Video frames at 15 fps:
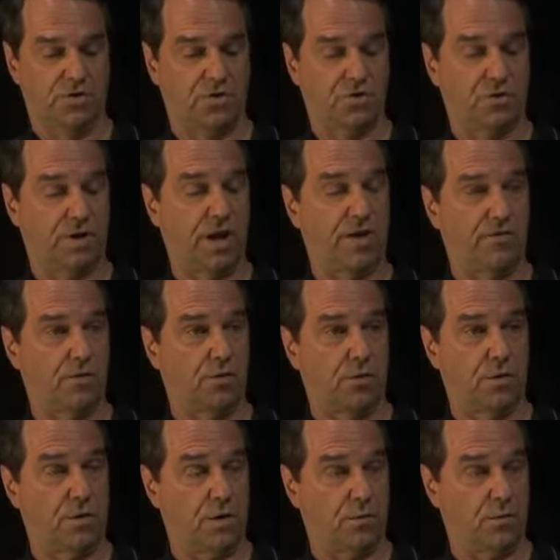should have
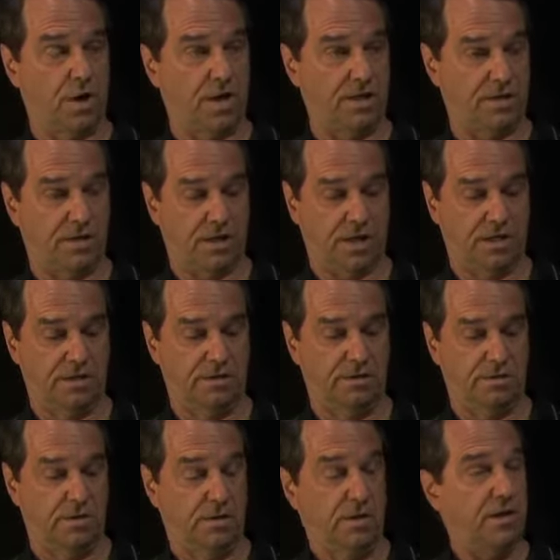a right, and
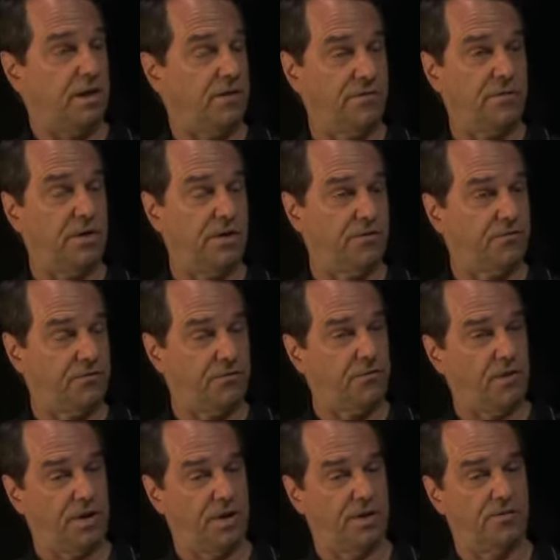even
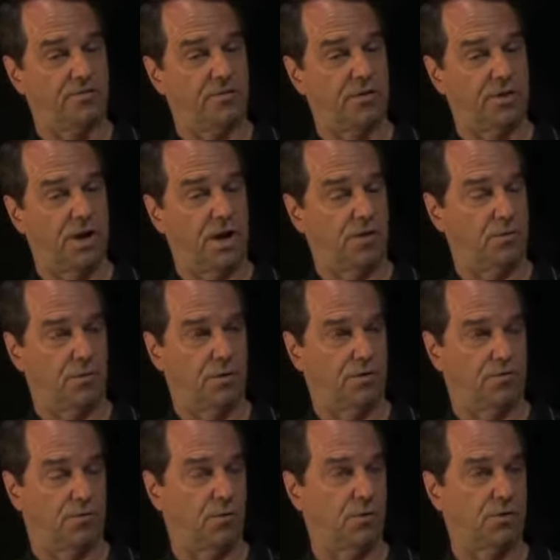if they're not real
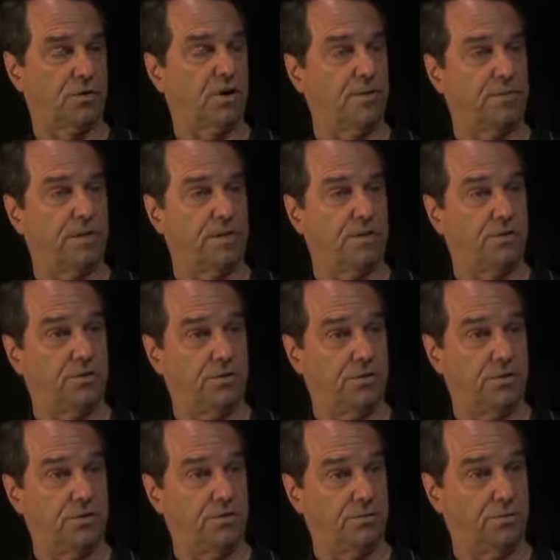forthcoming,
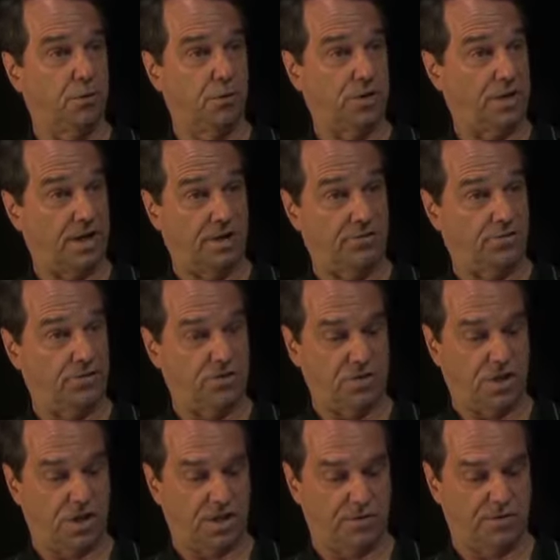you're pointing out there's a
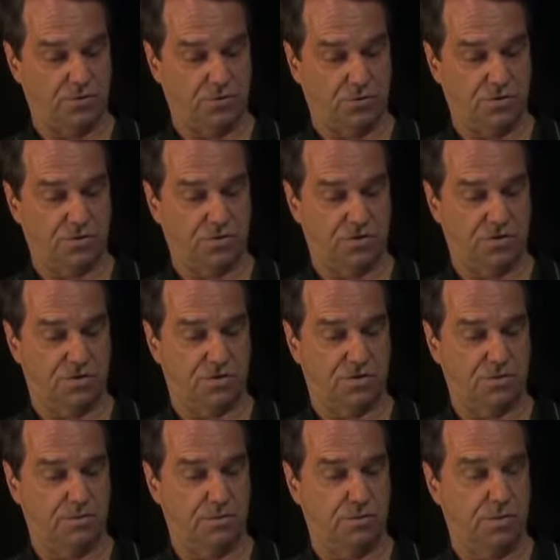lot of sources
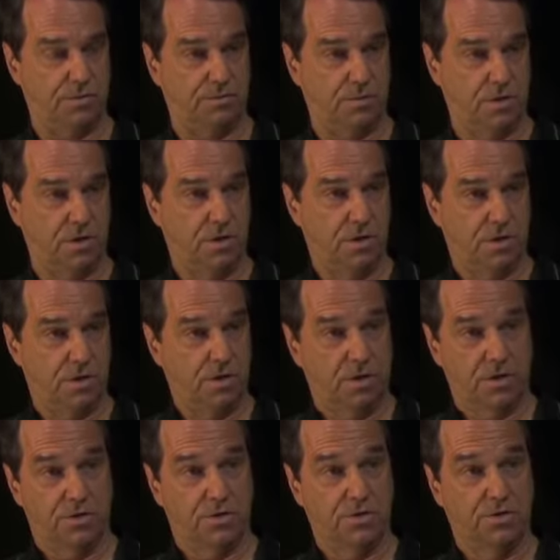to
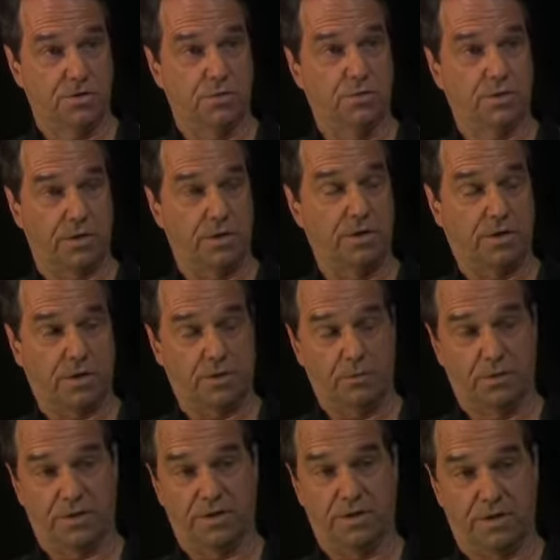do
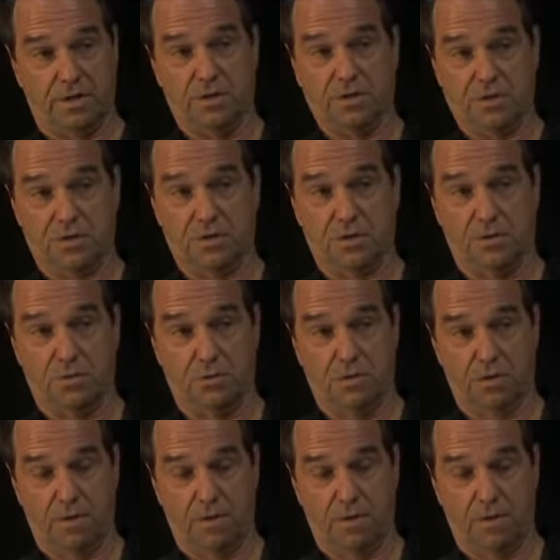with it. So.